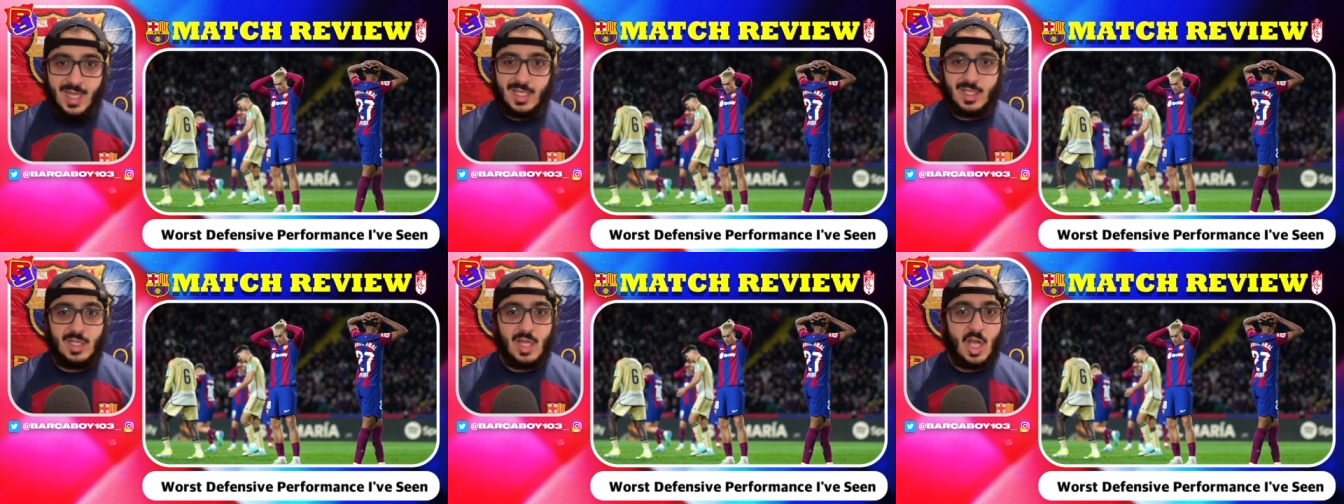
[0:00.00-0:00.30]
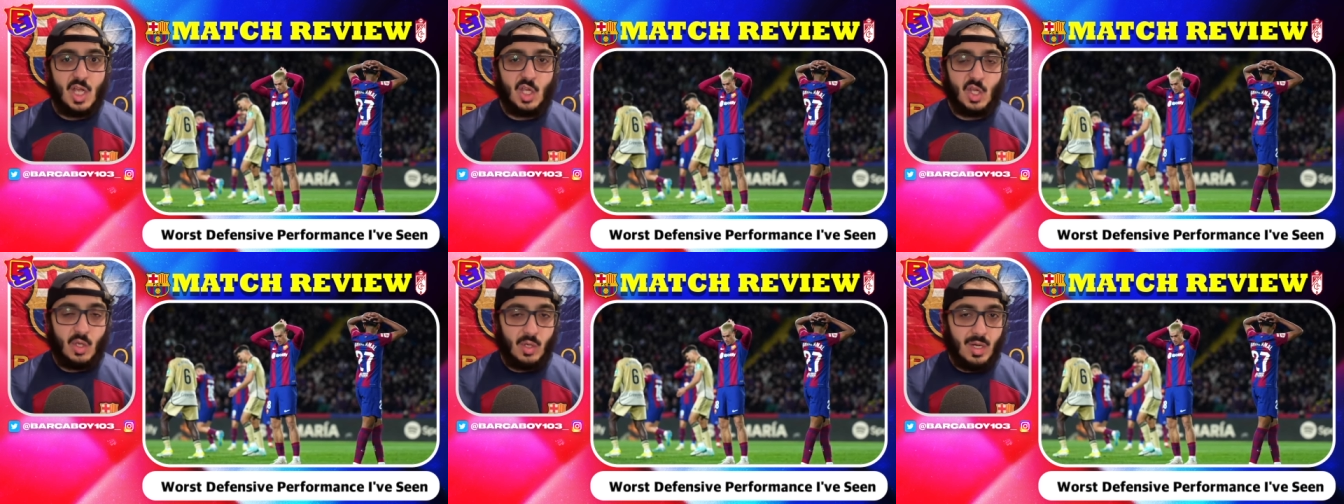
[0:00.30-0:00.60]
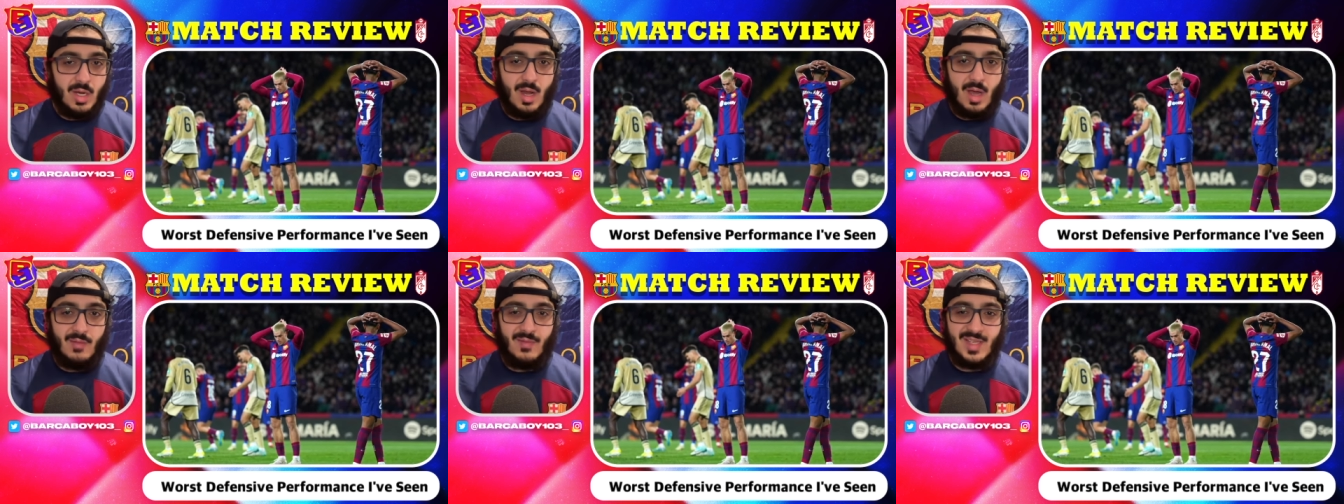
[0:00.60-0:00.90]
It's not good
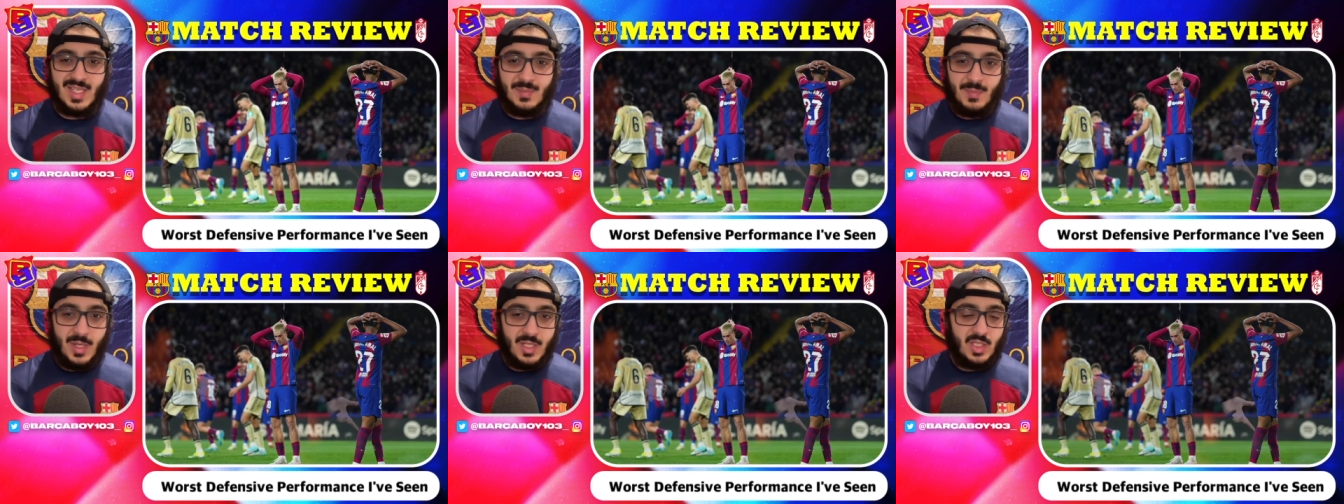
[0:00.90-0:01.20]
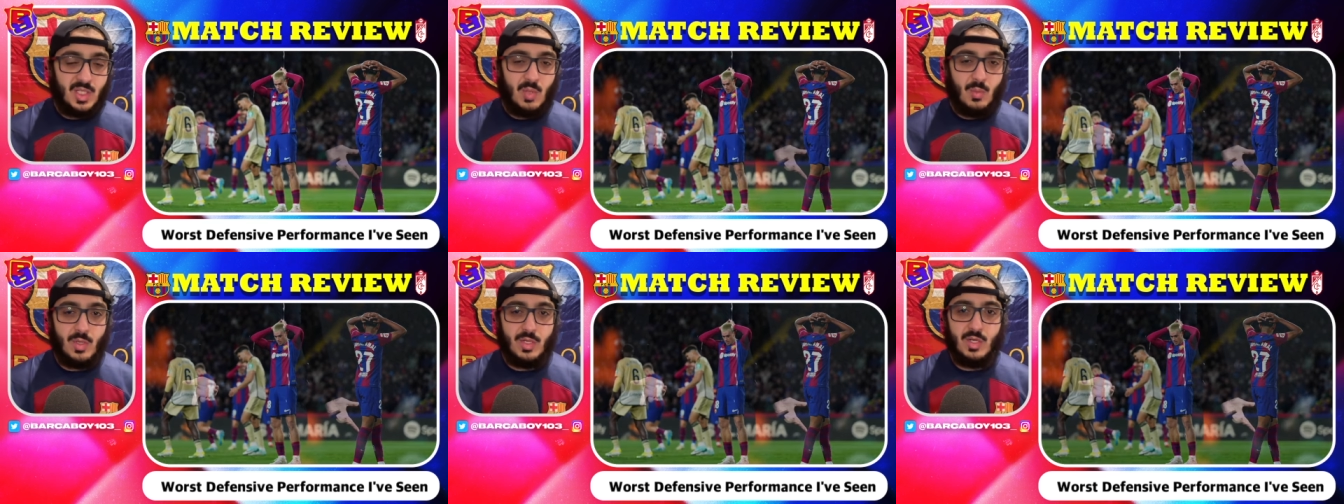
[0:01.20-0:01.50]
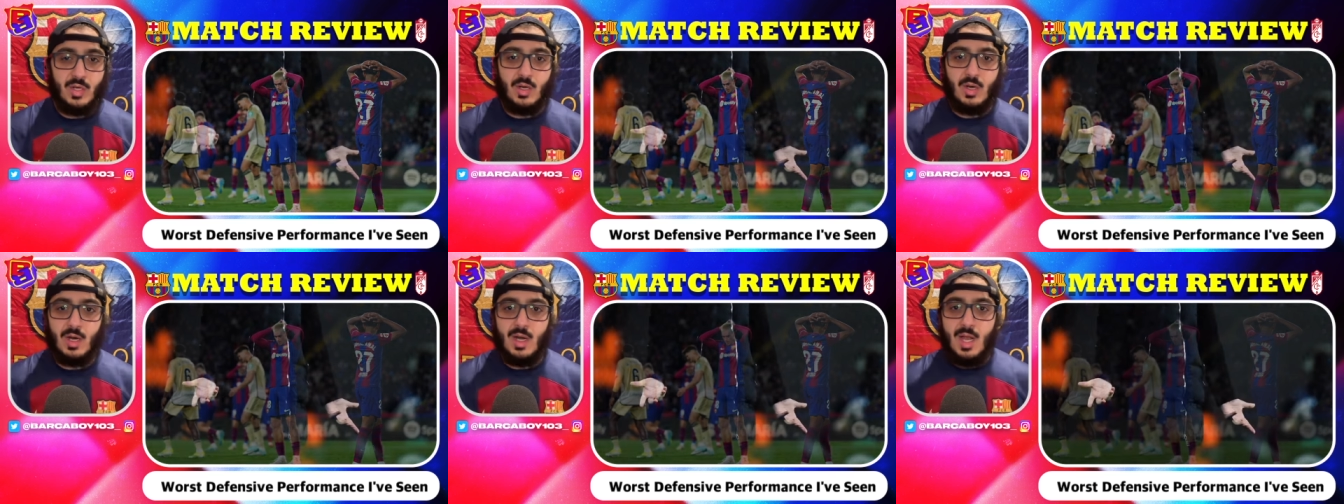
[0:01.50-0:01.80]
enough, especially when
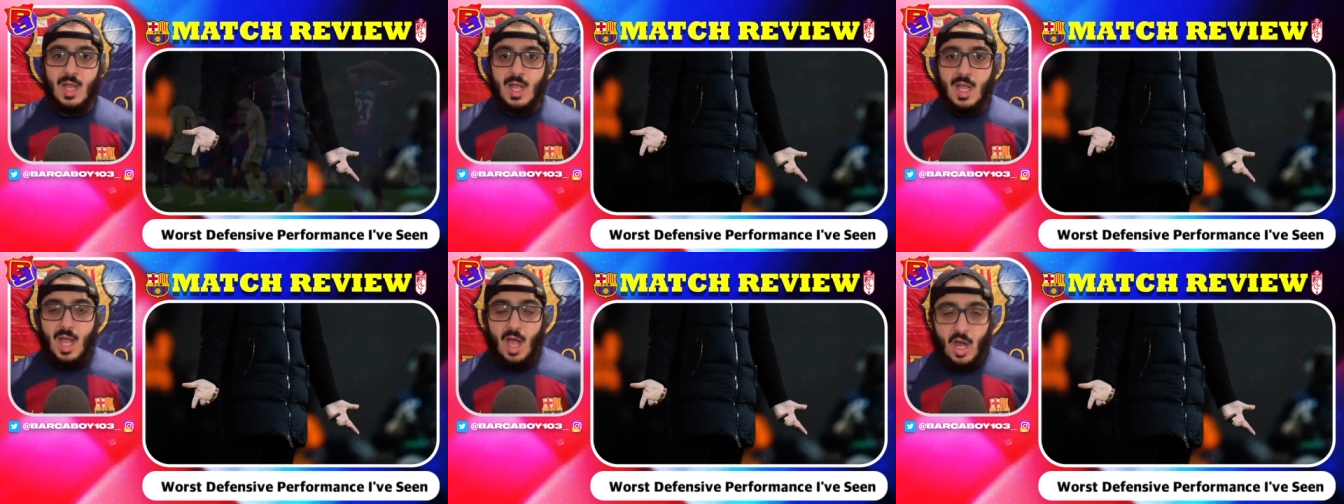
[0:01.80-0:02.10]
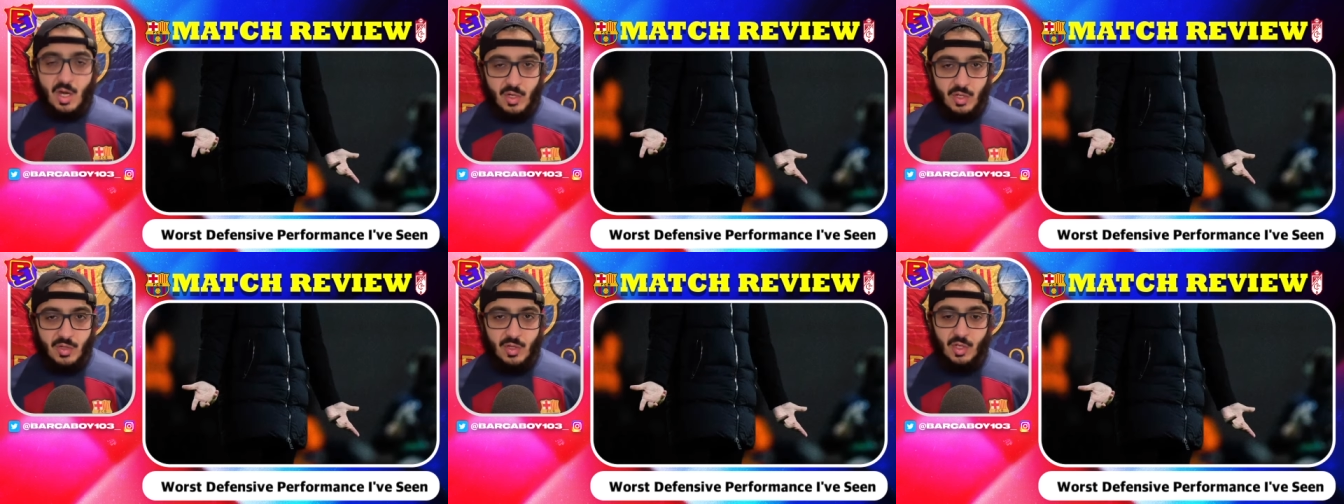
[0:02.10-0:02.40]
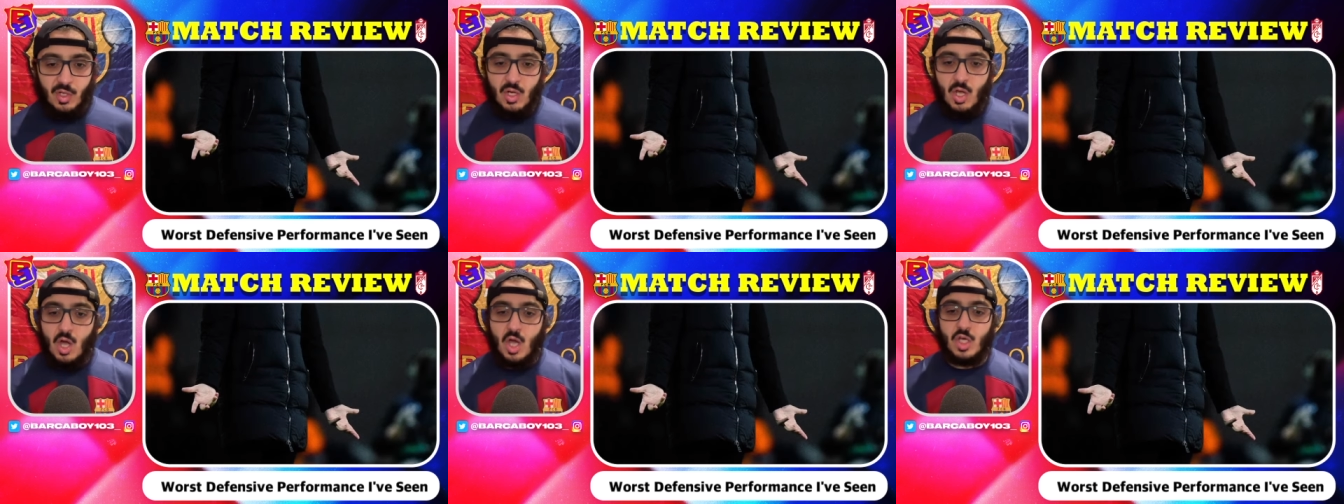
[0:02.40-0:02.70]
you're under
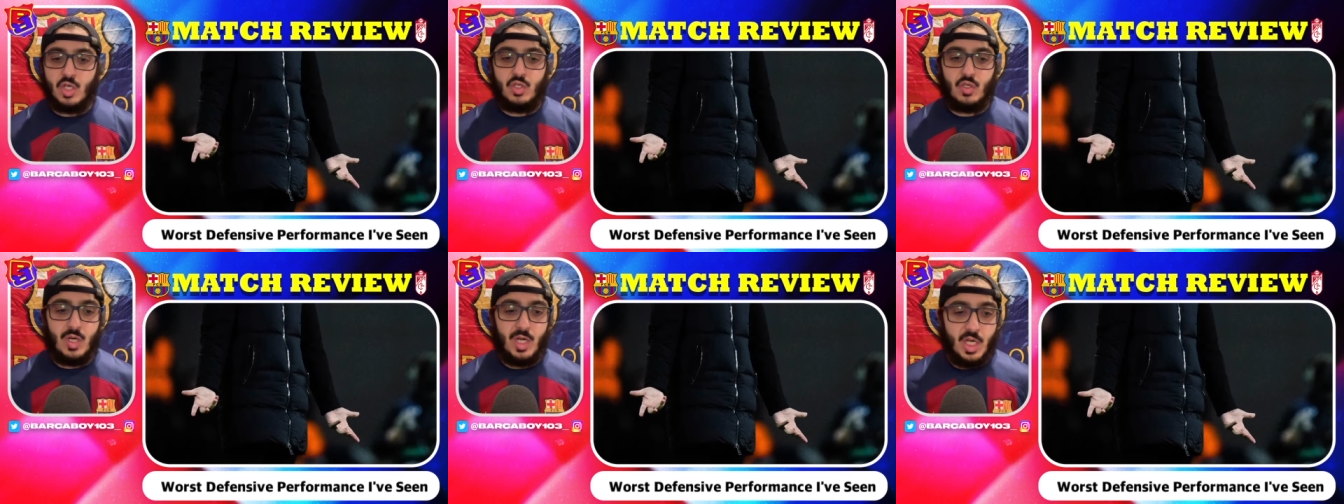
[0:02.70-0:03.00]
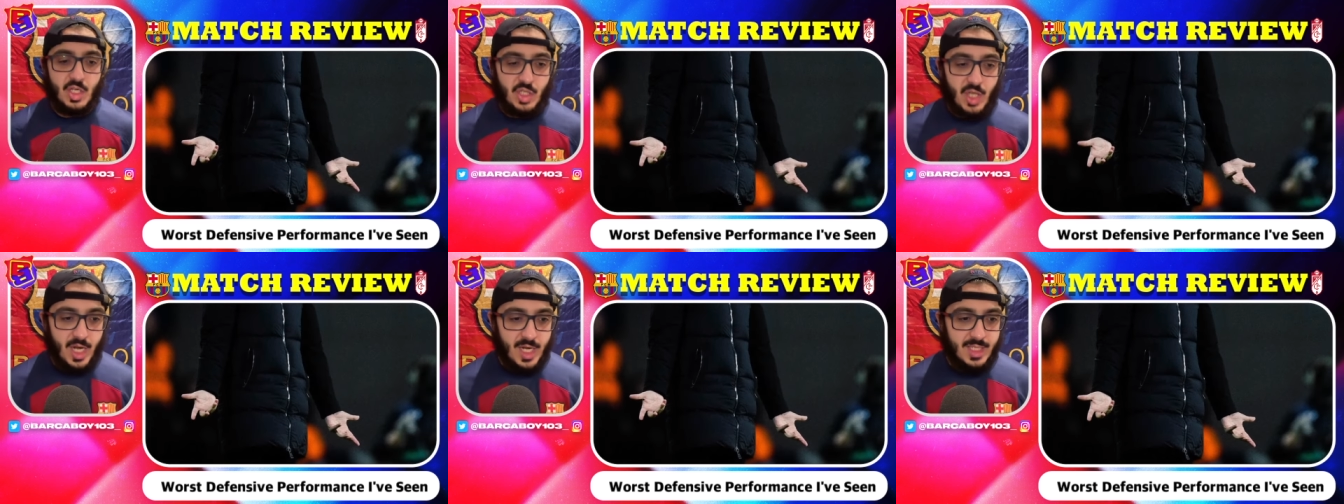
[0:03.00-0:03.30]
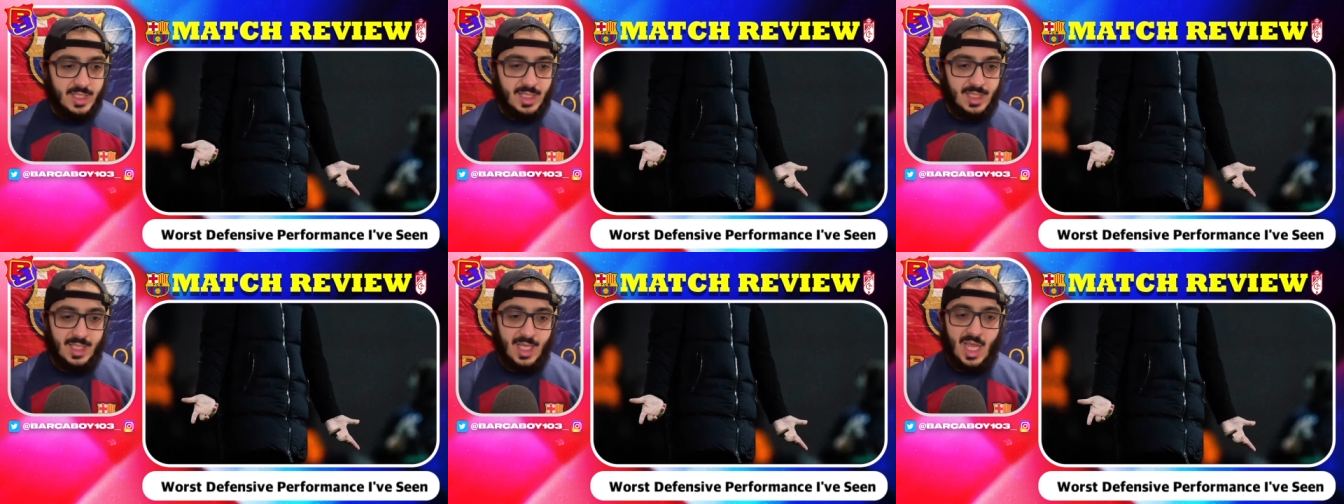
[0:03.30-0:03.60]
the cosh trying to
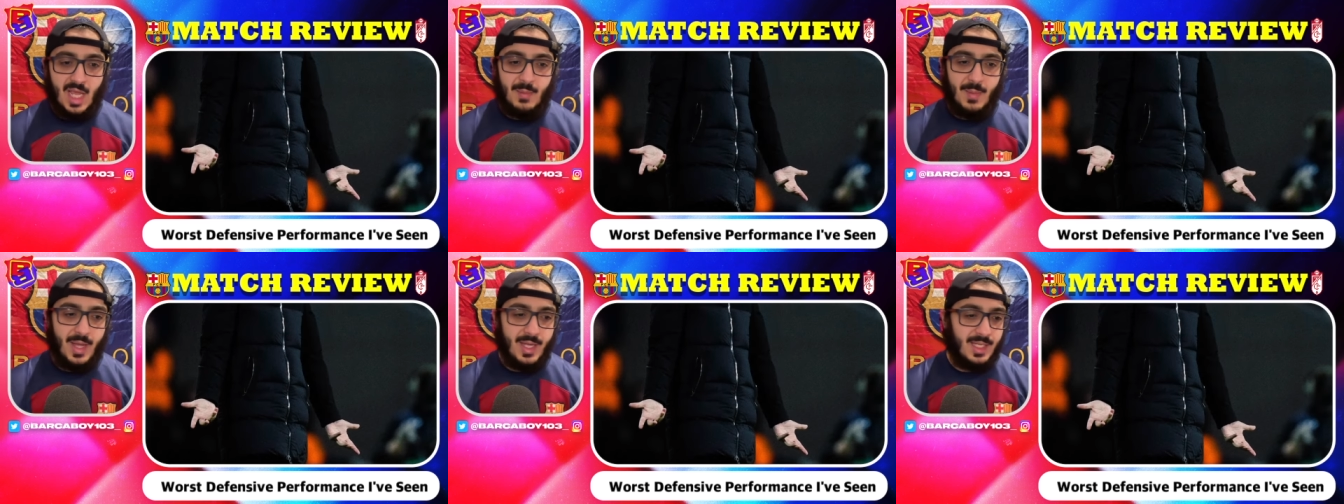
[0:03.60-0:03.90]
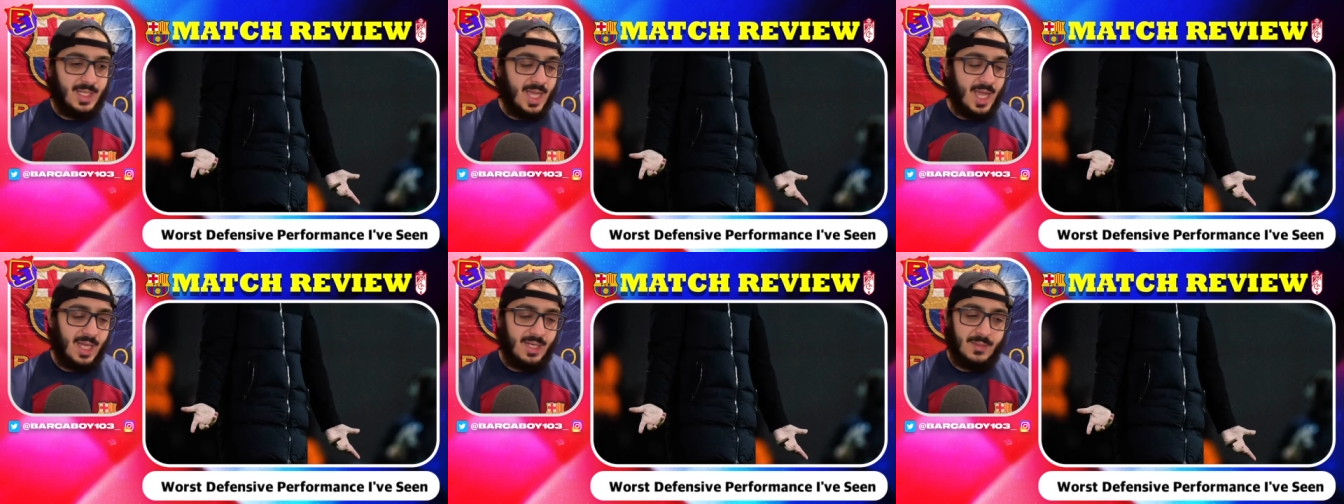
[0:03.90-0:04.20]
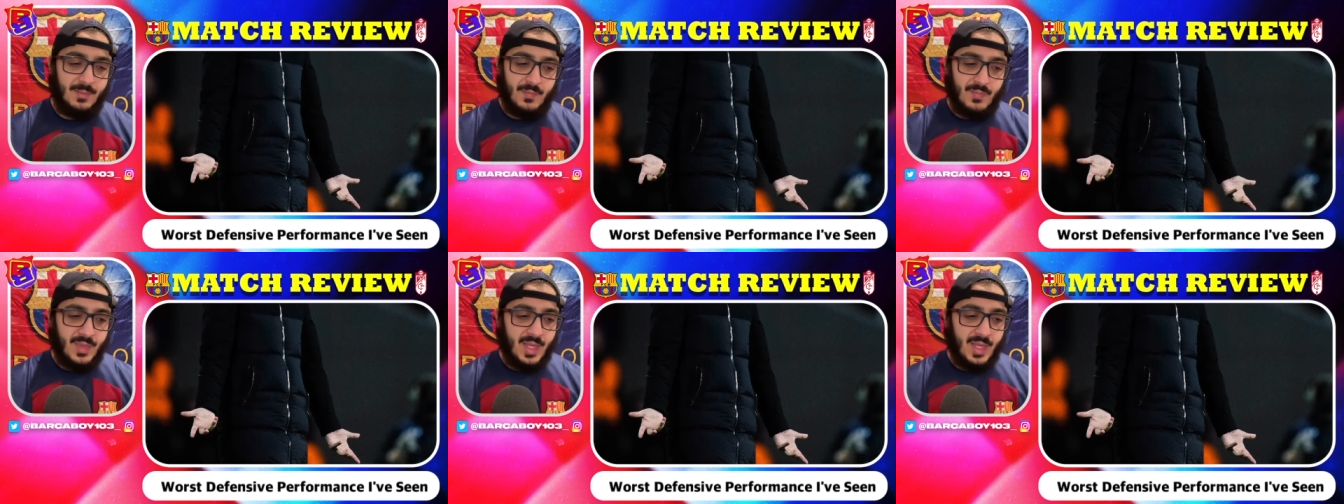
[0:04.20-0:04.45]
chase the game. Again,